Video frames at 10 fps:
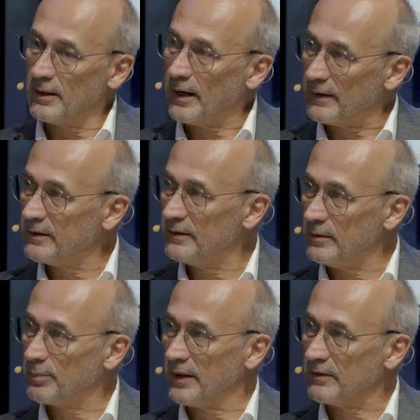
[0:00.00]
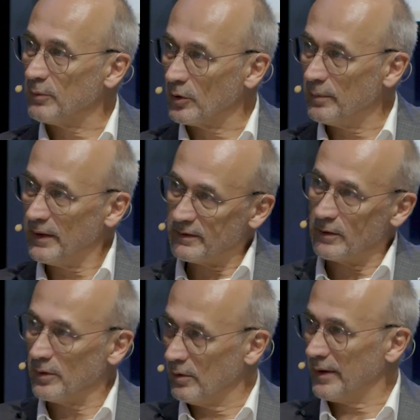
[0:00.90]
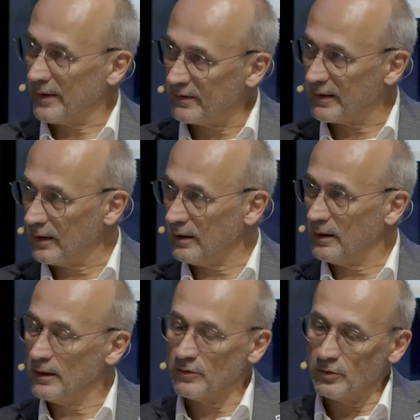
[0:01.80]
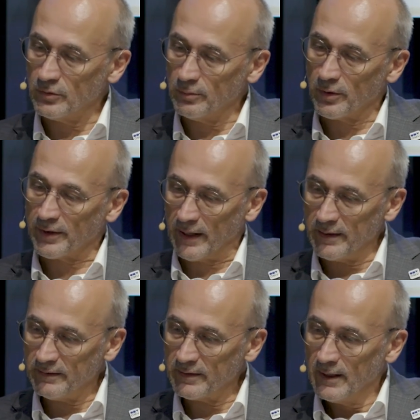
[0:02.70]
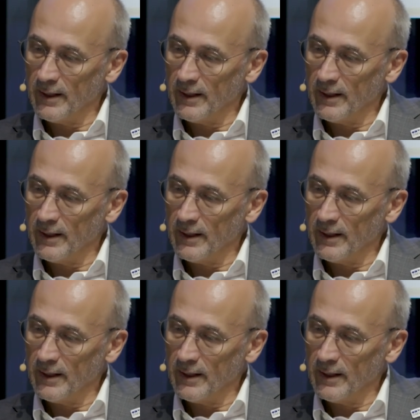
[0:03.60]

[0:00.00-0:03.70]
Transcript: ICC plus monomers that we already sell to Borealis.